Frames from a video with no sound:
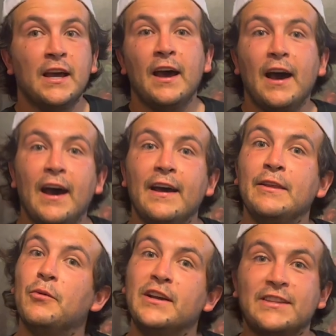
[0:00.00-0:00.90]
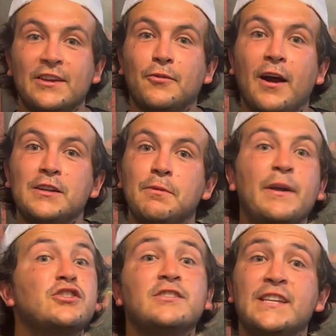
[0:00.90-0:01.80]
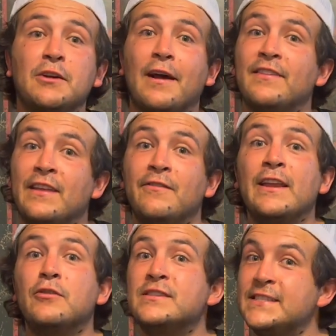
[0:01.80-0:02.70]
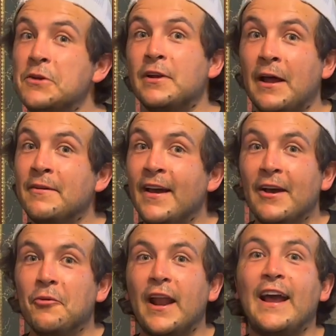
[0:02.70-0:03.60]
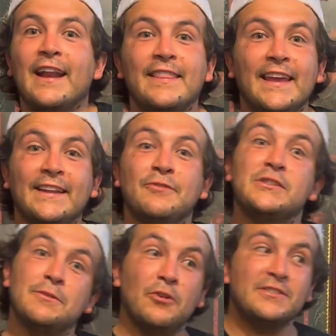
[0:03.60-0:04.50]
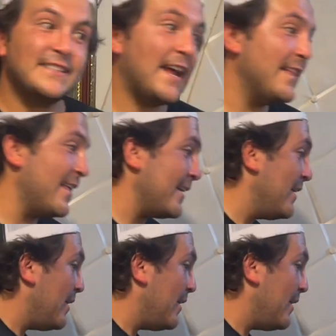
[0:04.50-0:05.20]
And then we'll get to the garage, but make sure to stick around at the end of the video to see what I got at the end. It's the most exciting thing.